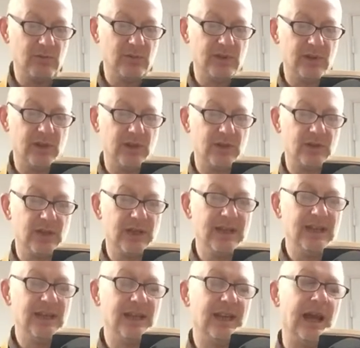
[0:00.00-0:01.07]
within it,
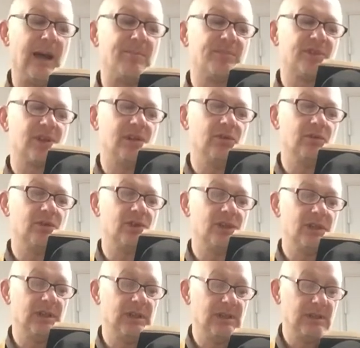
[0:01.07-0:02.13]
an absolute
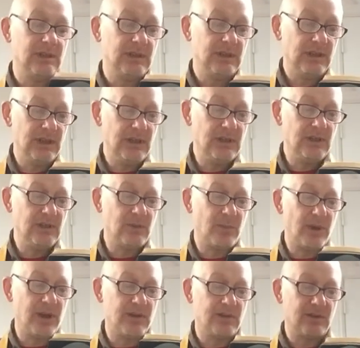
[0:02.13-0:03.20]

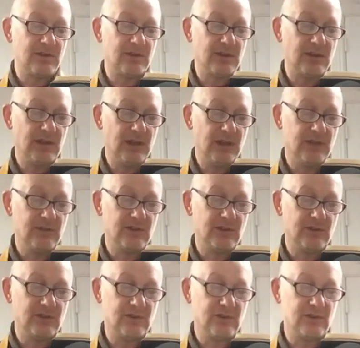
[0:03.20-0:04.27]
independent
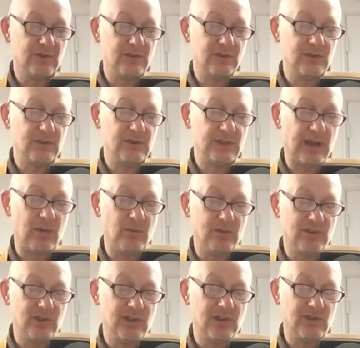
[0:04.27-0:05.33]
existence. That
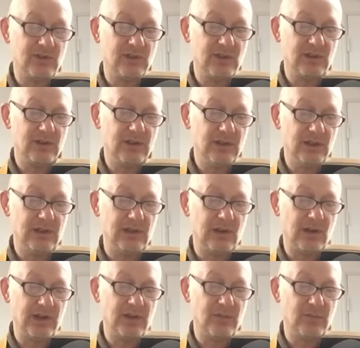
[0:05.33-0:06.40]
was his
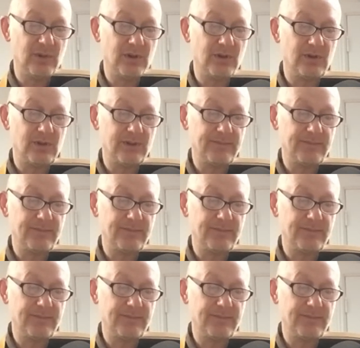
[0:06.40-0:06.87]
enlightenment.